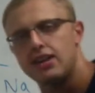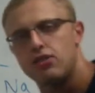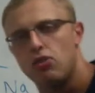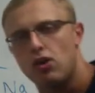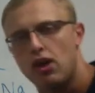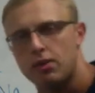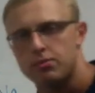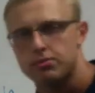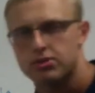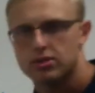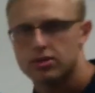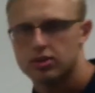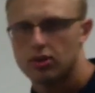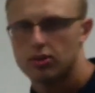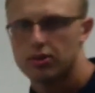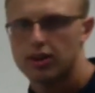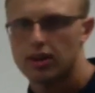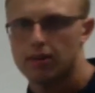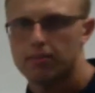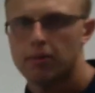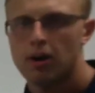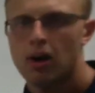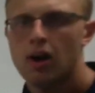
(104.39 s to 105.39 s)
grams of
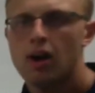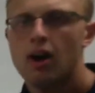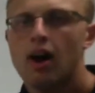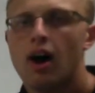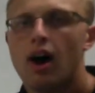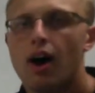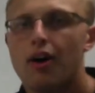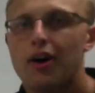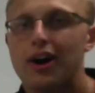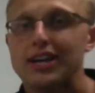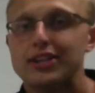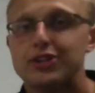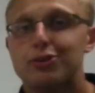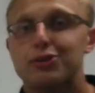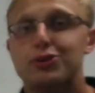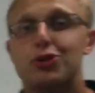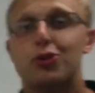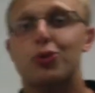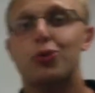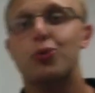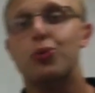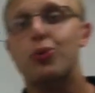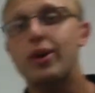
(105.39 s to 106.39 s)
sodium. All right, so it's
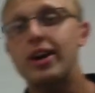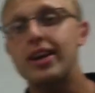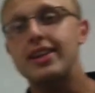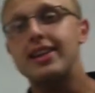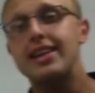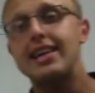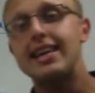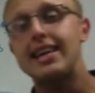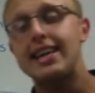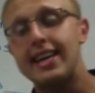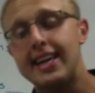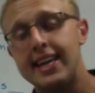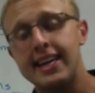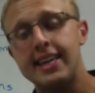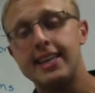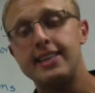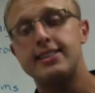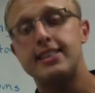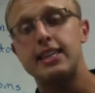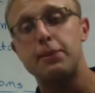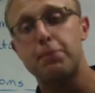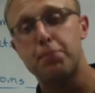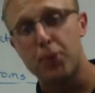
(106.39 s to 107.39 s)
a really
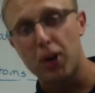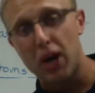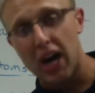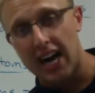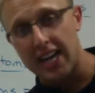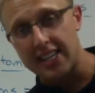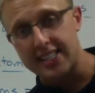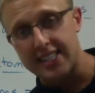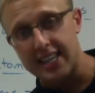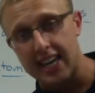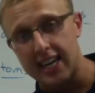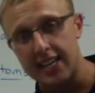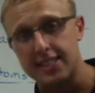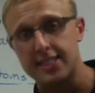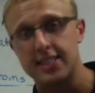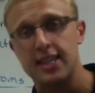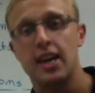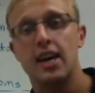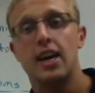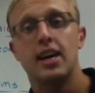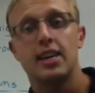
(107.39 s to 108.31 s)
easy process